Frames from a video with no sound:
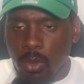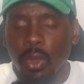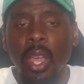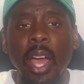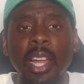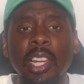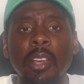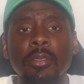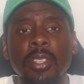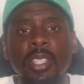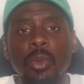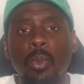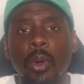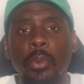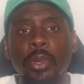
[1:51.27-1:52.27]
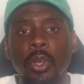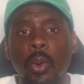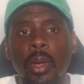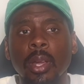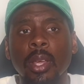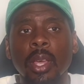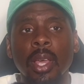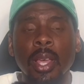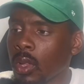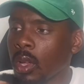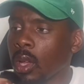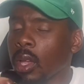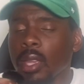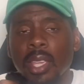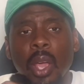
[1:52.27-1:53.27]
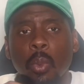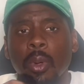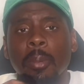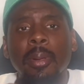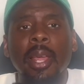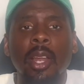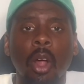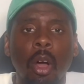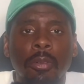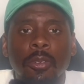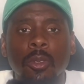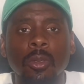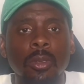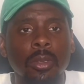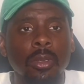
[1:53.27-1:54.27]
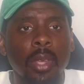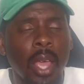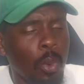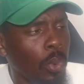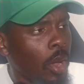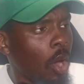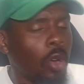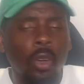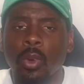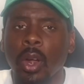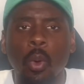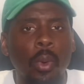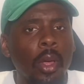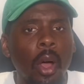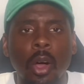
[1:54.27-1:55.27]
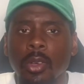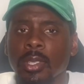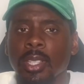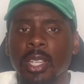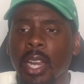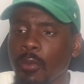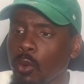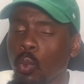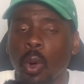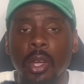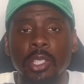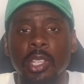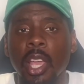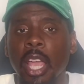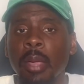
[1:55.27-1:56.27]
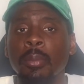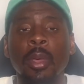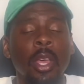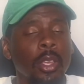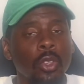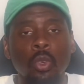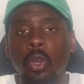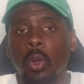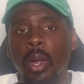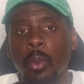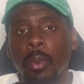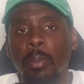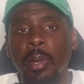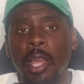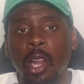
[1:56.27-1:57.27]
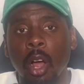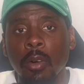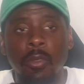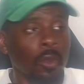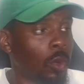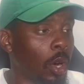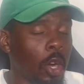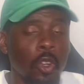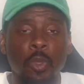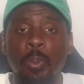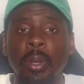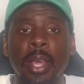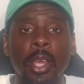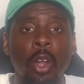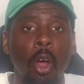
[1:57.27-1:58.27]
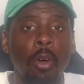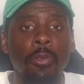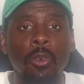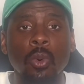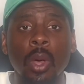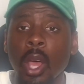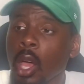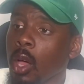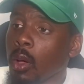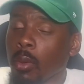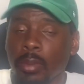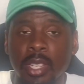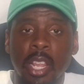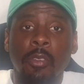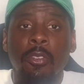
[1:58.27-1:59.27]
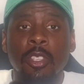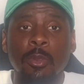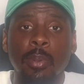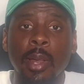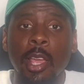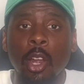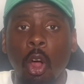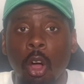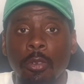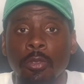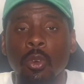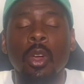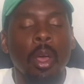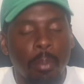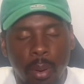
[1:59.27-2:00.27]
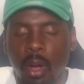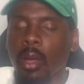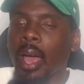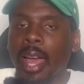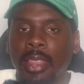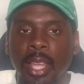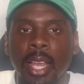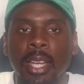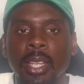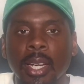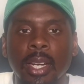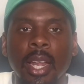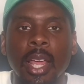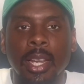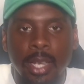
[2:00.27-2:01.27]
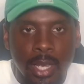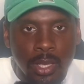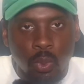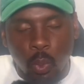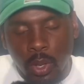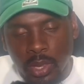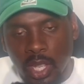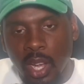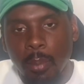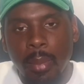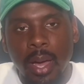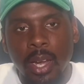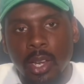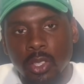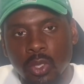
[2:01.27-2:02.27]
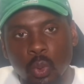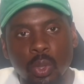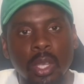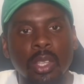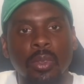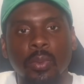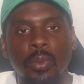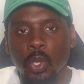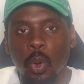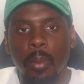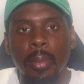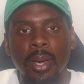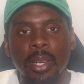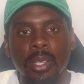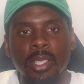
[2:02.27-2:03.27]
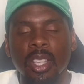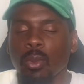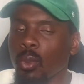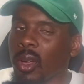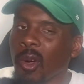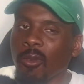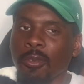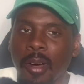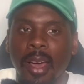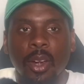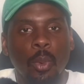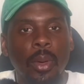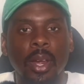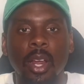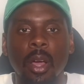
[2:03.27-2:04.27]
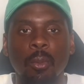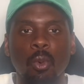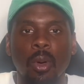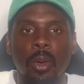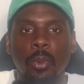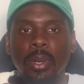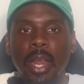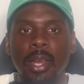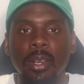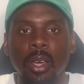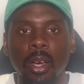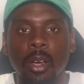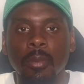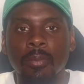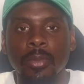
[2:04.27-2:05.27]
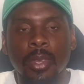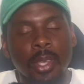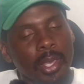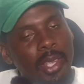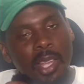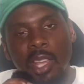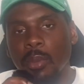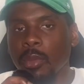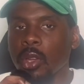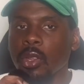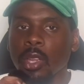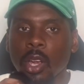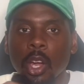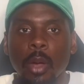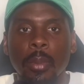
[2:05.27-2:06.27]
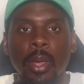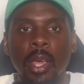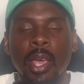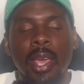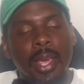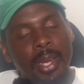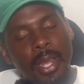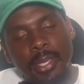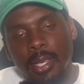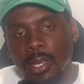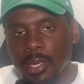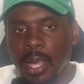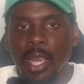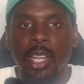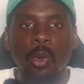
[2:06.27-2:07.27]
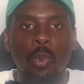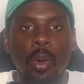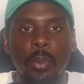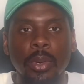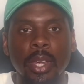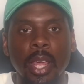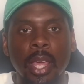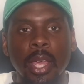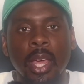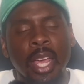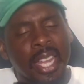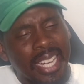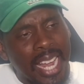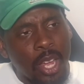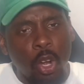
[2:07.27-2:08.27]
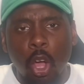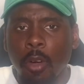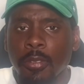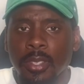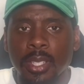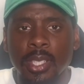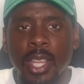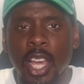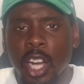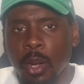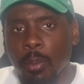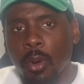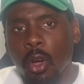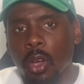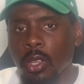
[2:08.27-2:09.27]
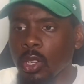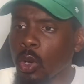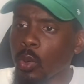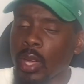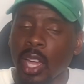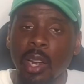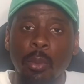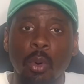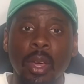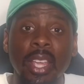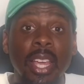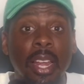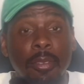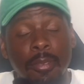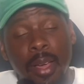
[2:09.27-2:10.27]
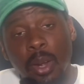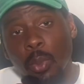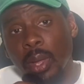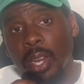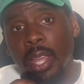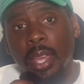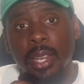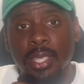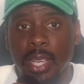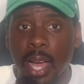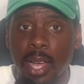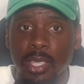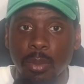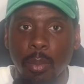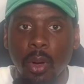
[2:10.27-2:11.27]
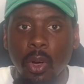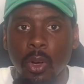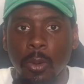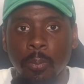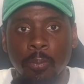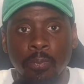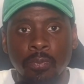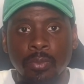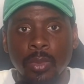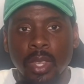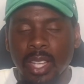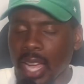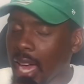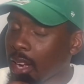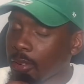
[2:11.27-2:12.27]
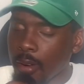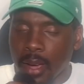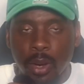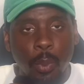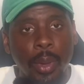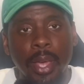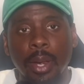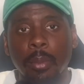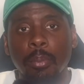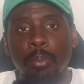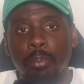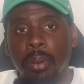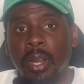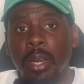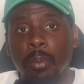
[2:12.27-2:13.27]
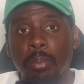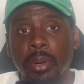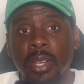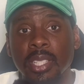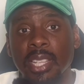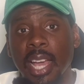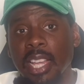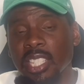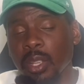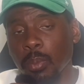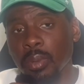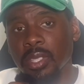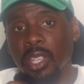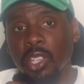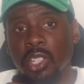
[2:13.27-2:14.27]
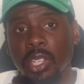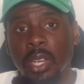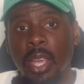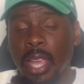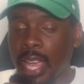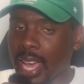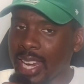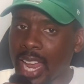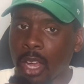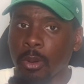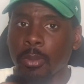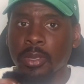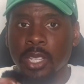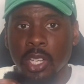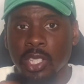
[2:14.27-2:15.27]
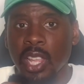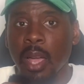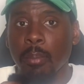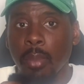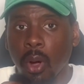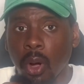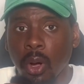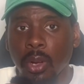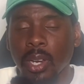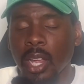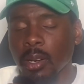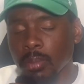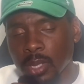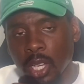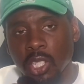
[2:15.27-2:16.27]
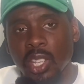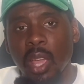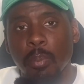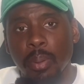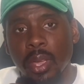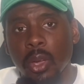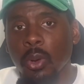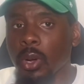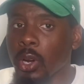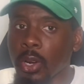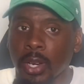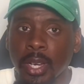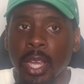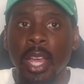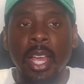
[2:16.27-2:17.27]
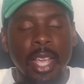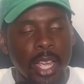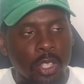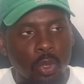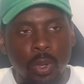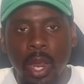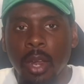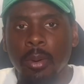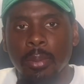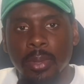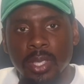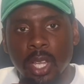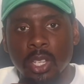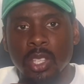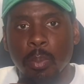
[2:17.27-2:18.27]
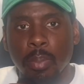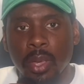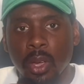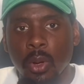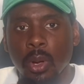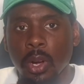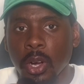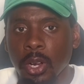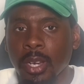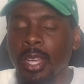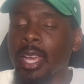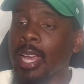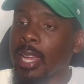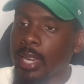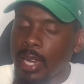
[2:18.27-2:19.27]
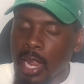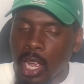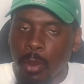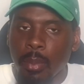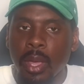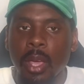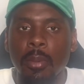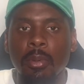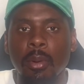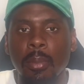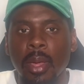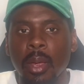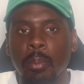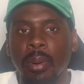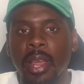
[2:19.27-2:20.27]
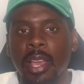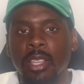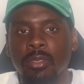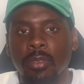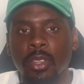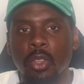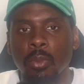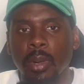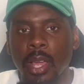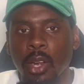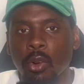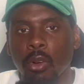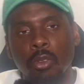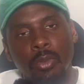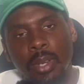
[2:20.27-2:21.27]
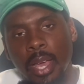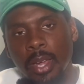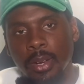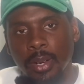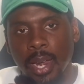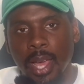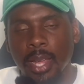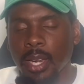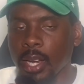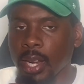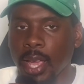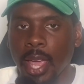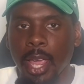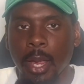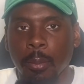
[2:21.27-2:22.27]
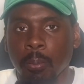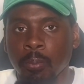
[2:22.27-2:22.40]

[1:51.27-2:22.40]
I love to see what we're doing. Yeah, we played awful. And we all know that. We all seen it. If you watch the game, you know that we played awful. Hurts played awful. Defense played awful. But at the end of the day, this one thing about it and two things for about this team, we're going to find a way to come away with that dub. You hear me or you heard me? And that's exactly what we did. Now, on the offensive side of the ball, you know, Kellen Moore, he got to find a way to get his guys the ball. Got to find a way to put his guys in position and allow them to touch that ball. Let them touch that pill early. Because you let them to touch the pill early, they can be able to make plays for you later on down the line in the game.